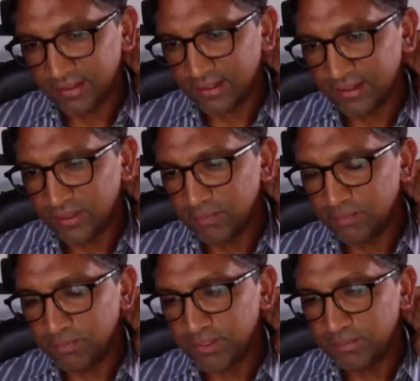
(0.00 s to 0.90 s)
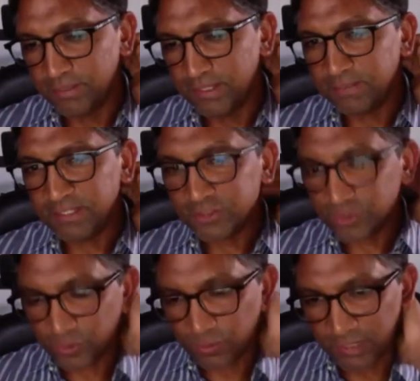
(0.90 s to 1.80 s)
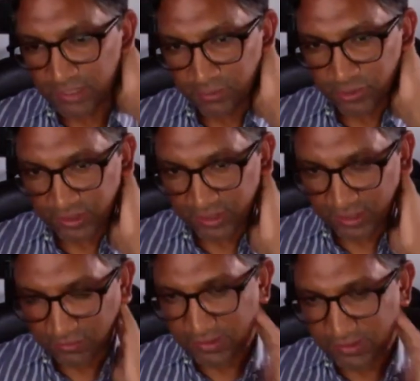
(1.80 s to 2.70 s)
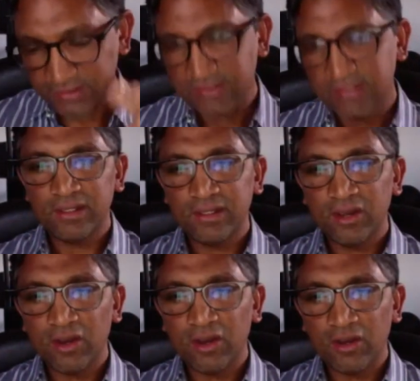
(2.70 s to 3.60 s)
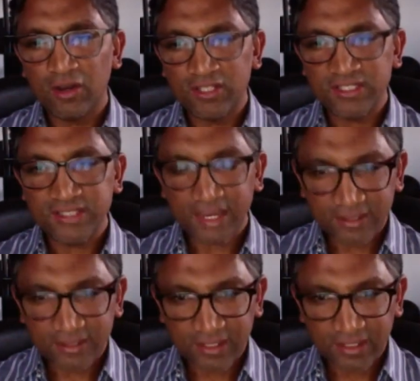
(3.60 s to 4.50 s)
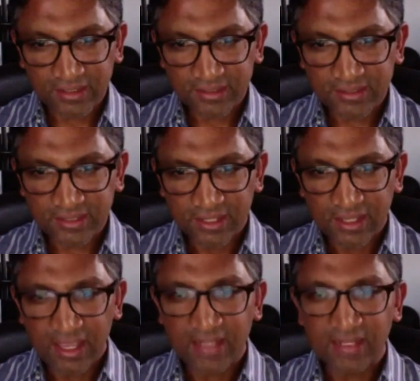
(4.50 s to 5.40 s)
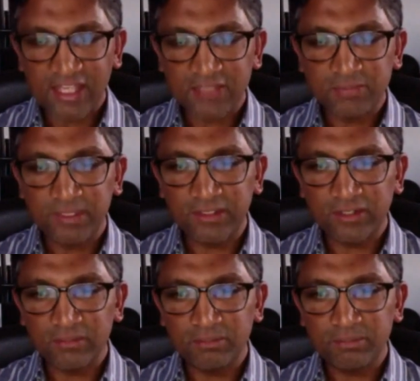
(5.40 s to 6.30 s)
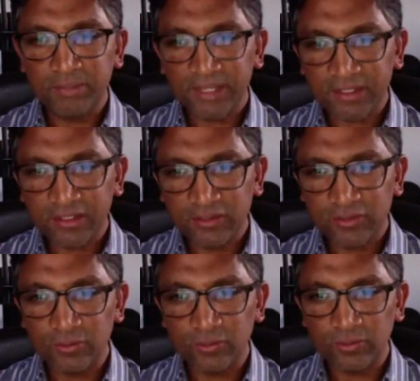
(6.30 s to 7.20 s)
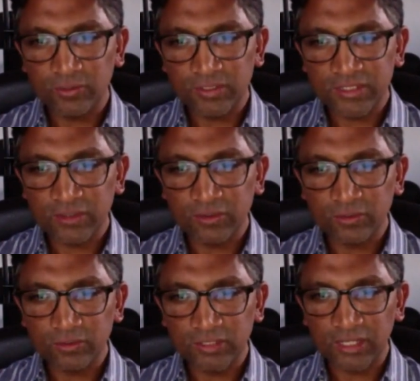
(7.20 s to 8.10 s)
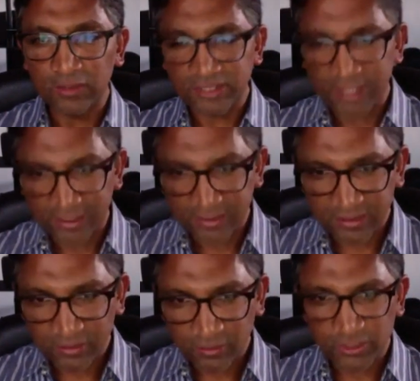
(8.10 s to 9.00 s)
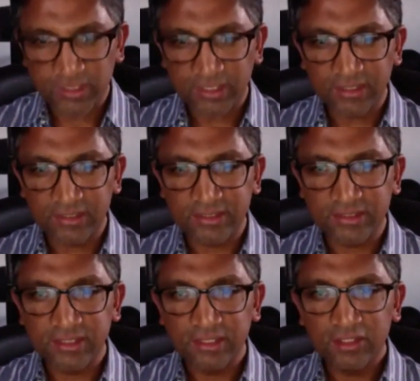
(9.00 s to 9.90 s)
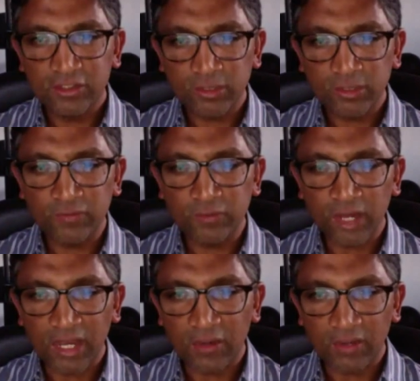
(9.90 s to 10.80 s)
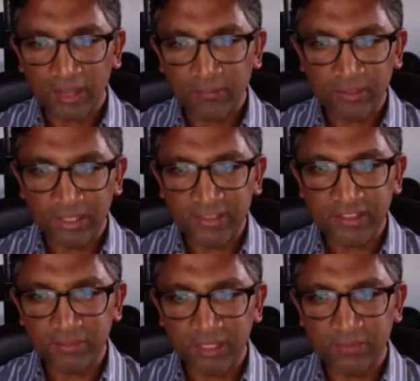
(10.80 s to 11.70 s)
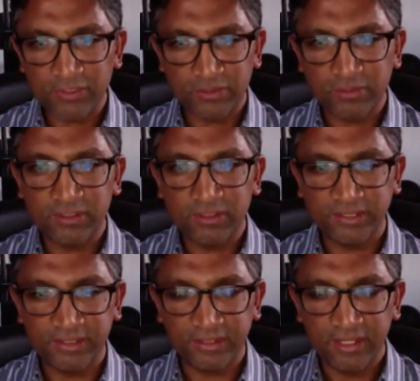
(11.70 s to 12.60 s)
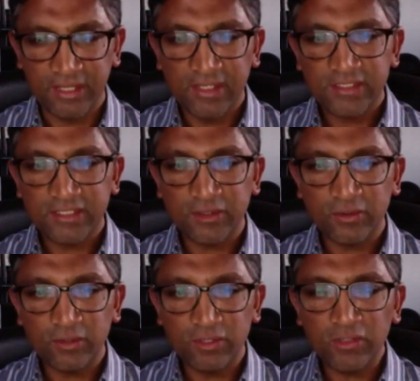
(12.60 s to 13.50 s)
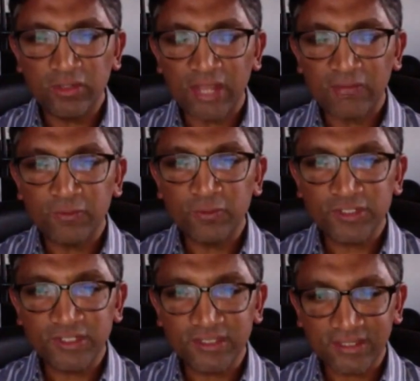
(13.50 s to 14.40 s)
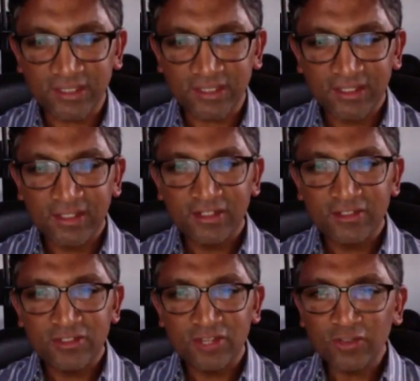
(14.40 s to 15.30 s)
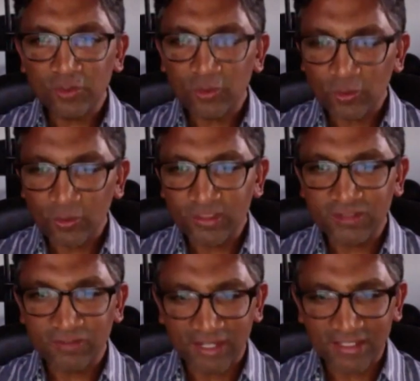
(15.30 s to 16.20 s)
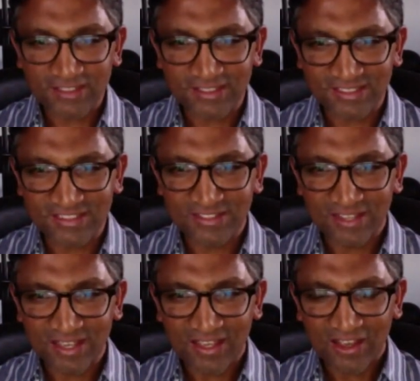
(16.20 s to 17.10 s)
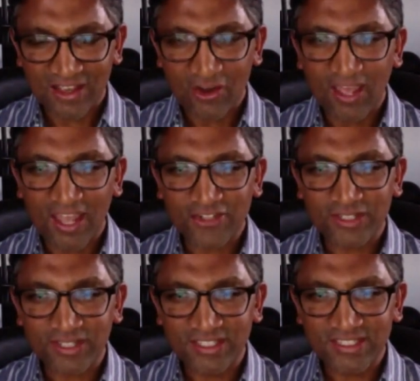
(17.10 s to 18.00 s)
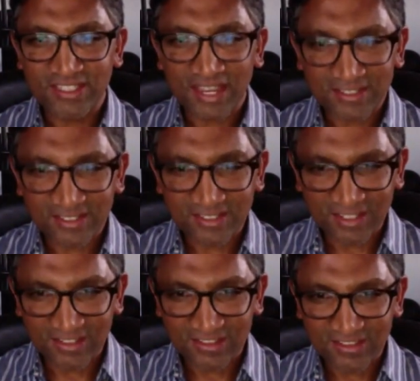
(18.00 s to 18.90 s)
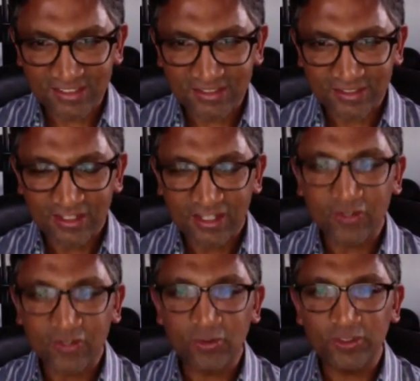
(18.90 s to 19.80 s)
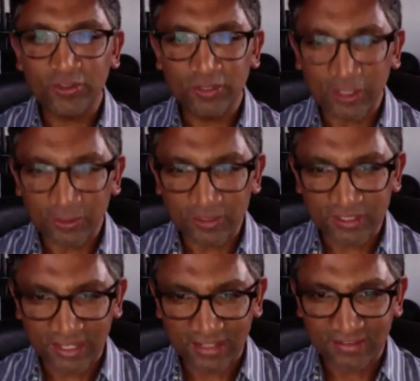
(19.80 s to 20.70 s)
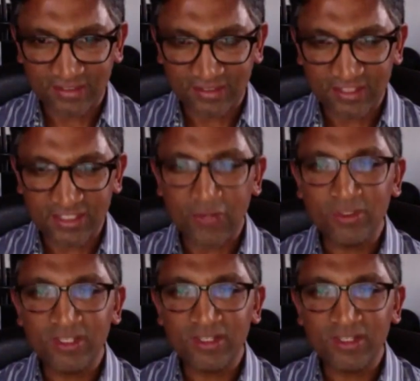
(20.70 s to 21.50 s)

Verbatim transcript: the, the B P True blood pressure cuffs are, are standardized and has been compared to so-called gold standard, which is twenty-four hour ambulatory blood pressure monitoring. So yeah. not, unfortunately, not all devices are actually standardized according to mm. gold standard. There's only